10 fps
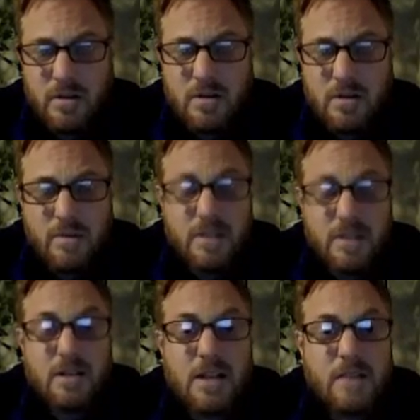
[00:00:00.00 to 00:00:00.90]
to be
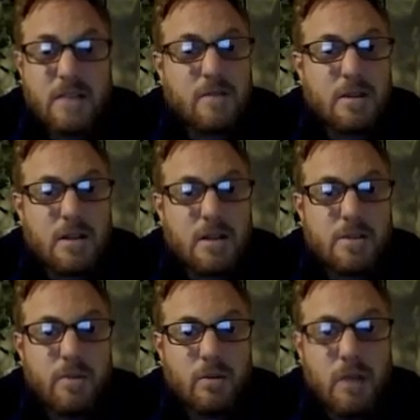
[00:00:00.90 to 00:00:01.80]
successful in this
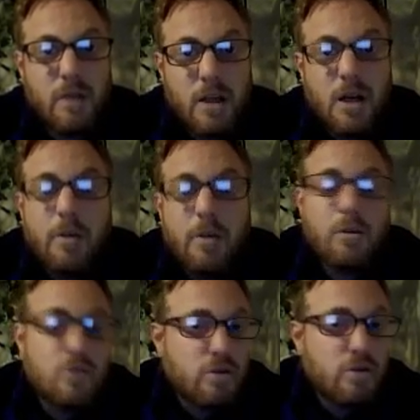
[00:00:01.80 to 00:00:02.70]
sport, but
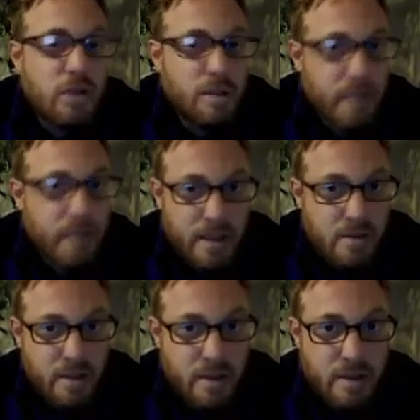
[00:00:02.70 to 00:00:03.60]
also you can apply it to
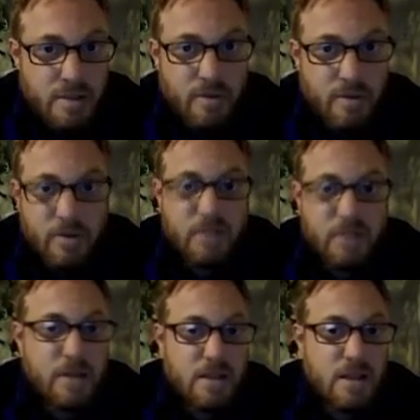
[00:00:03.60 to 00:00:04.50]
any other sport. As we
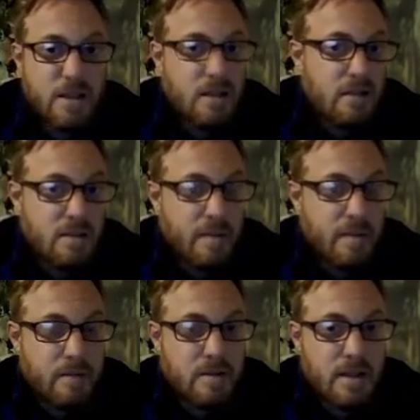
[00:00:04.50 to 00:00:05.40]
can see, you need to be
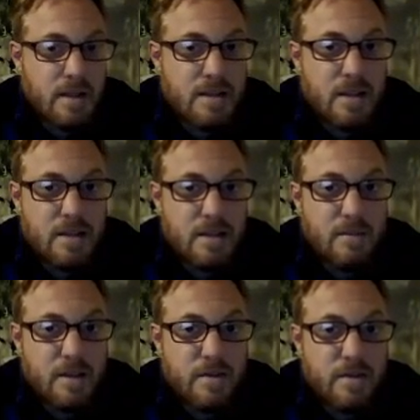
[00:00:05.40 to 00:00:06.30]
able to last 90
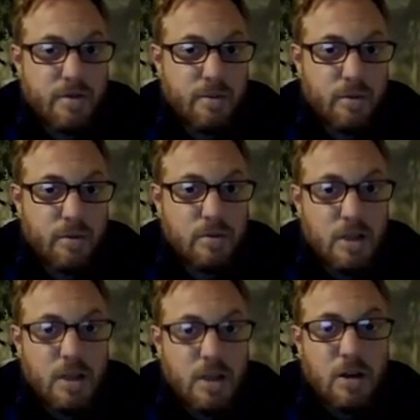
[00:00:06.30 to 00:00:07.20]
minutes of football.
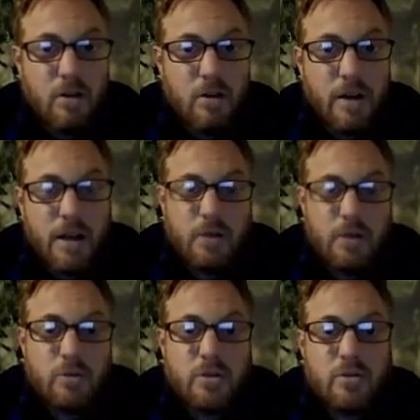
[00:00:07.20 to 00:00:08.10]
All right, in
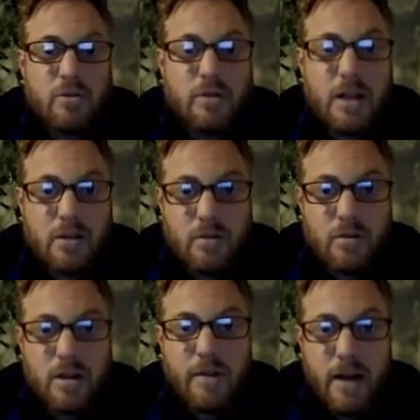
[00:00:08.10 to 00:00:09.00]
order to do that, you've got
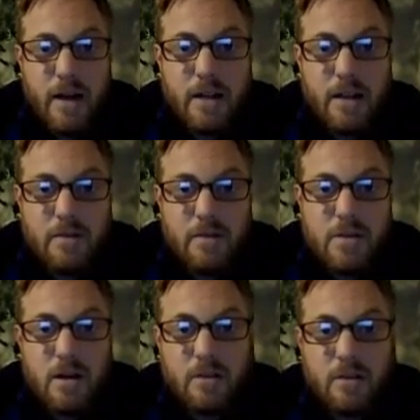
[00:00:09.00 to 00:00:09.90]
to have high levels of
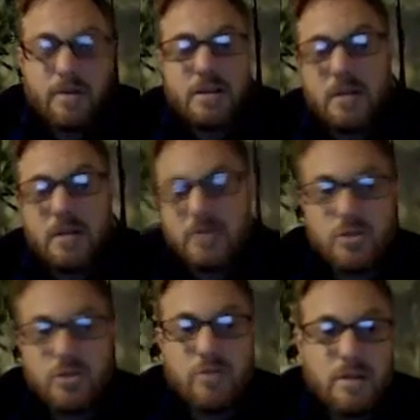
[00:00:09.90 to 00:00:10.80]
cardiovascular
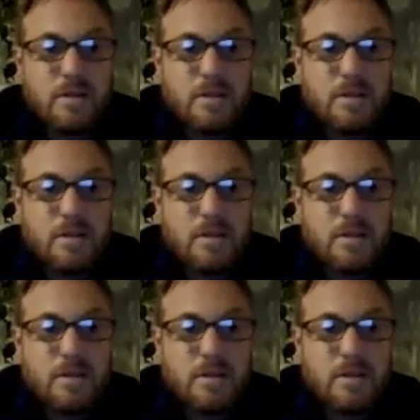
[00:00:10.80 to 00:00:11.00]
endurance.